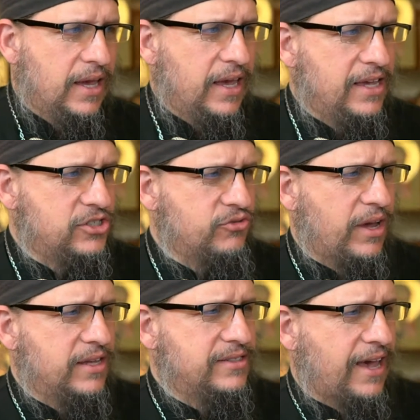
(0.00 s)
Is
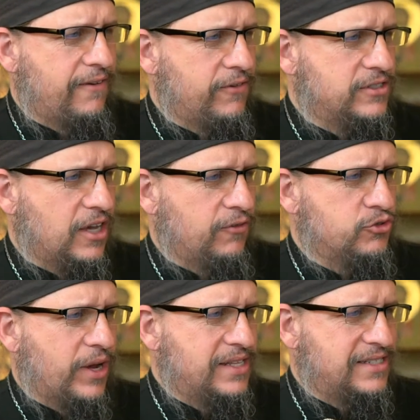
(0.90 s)
self
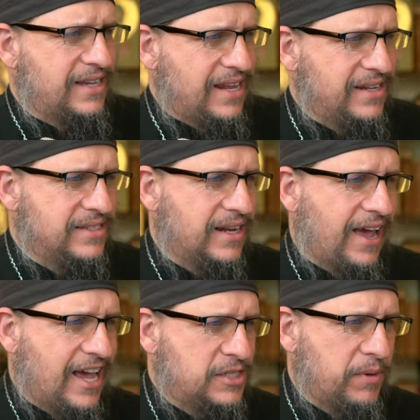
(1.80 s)
transcendence an
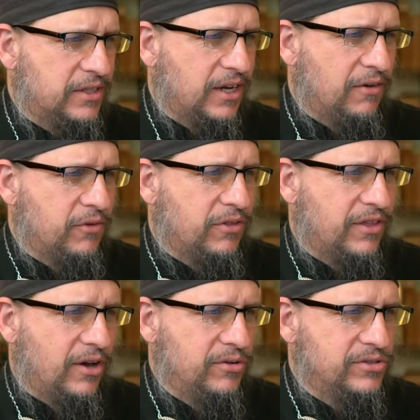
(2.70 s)
aspect of
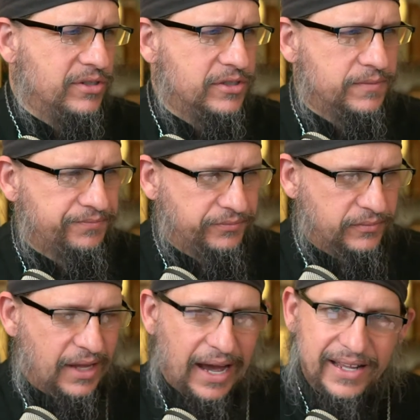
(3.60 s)
theosis?
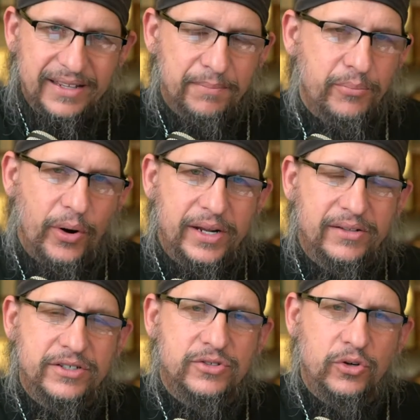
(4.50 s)
Not in the
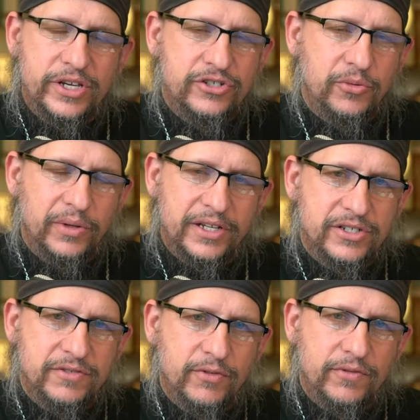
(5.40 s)
perennialist or Eastern
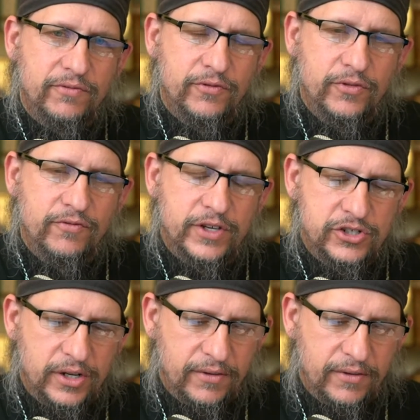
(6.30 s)
religions for, vision